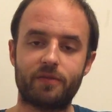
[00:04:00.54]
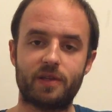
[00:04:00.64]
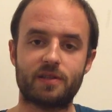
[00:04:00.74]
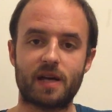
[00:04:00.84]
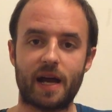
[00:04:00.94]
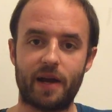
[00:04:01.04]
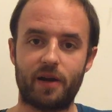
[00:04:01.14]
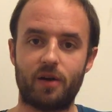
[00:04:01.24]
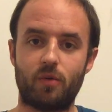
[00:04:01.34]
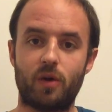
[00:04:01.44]
of
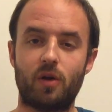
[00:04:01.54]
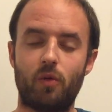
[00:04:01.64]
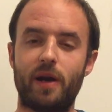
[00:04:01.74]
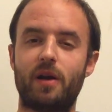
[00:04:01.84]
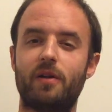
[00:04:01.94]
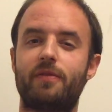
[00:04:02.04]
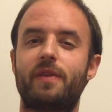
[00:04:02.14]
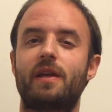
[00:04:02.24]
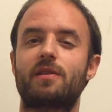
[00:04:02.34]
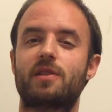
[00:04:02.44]
desire, we're aware of
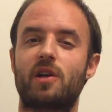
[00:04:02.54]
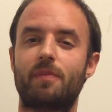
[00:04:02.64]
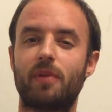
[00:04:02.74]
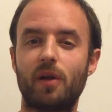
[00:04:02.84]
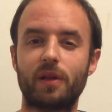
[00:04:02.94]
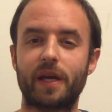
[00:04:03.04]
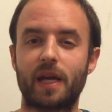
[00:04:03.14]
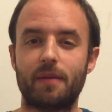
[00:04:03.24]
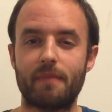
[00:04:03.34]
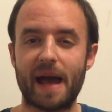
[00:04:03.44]
things that are
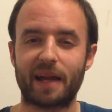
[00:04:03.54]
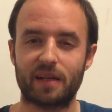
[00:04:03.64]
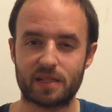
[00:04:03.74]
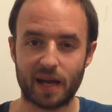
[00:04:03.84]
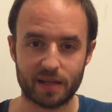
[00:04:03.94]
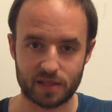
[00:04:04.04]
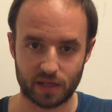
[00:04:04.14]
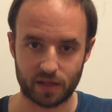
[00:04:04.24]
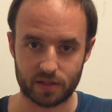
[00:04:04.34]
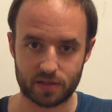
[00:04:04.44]
pulling and
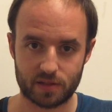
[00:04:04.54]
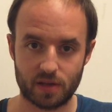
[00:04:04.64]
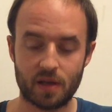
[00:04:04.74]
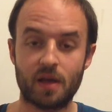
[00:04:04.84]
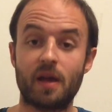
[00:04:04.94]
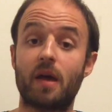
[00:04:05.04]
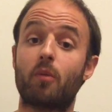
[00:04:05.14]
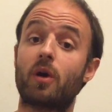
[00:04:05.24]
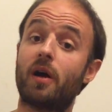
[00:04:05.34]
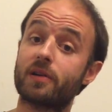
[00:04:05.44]
magnetizing us,
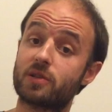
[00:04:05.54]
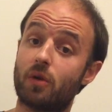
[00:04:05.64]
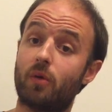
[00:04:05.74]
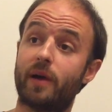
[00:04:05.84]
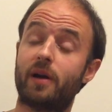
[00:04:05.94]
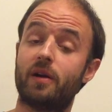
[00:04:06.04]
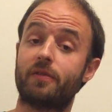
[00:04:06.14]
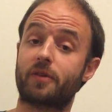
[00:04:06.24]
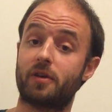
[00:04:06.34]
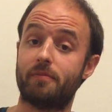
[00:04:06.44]
and we're also aware
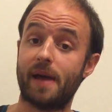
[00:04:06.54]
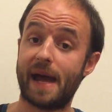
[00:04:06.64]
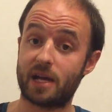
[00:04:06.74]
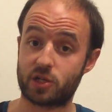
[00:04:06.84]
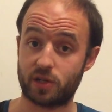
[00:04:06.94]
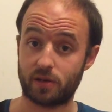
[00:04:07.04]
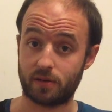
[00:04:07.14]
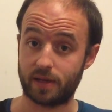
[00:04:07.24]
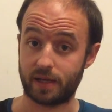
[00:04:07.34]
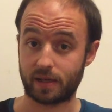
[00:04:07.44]
of
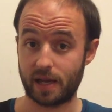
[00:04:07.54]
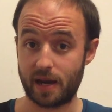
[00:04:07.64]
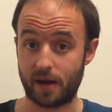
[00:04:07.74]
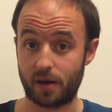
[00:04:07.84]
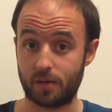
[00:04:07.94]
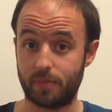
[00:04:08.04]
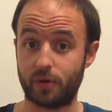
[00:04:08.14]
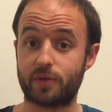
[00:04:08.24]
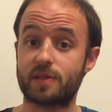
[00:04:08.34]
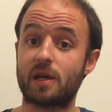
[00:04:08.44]
compassion and care,
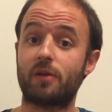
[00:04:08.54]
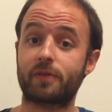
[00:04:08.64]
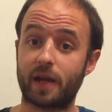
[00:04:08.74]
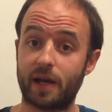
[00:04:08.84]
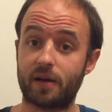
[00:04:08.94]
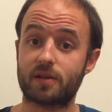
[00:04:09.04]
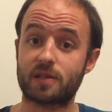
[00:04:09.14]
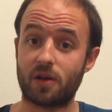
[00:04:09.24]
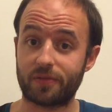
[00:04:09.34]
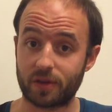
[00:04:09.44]
both self-care,
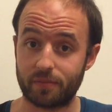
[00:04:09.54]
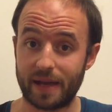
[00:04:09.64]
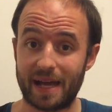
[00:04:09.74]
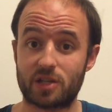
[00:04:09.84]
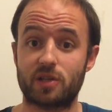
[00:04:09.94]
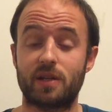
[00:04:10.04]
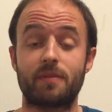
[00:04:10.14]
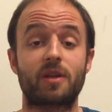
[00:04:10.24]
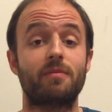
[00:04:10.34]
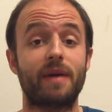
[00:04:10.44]
self-compassion,
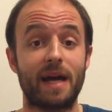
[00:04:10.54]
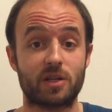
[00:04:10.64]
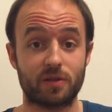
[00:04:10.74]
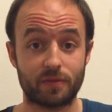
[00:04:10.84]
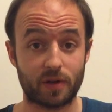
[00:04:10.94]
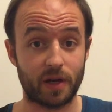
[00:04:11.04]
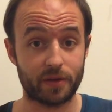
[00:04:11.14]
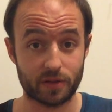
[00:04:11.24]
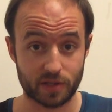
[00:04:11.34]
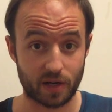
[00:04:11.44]
and compassion for
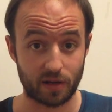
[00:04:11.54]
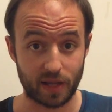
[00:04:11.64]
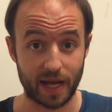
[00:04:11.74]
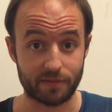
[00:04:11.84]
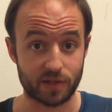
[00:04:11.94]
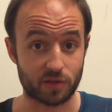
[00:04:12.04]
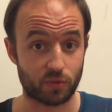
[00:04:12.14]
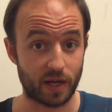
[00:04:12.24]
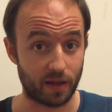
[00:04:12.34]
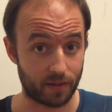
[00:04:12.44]
others in our lives as
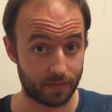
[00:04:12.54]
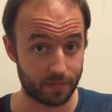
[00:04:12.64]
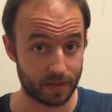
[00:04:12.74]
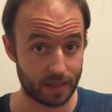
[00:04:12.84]
well.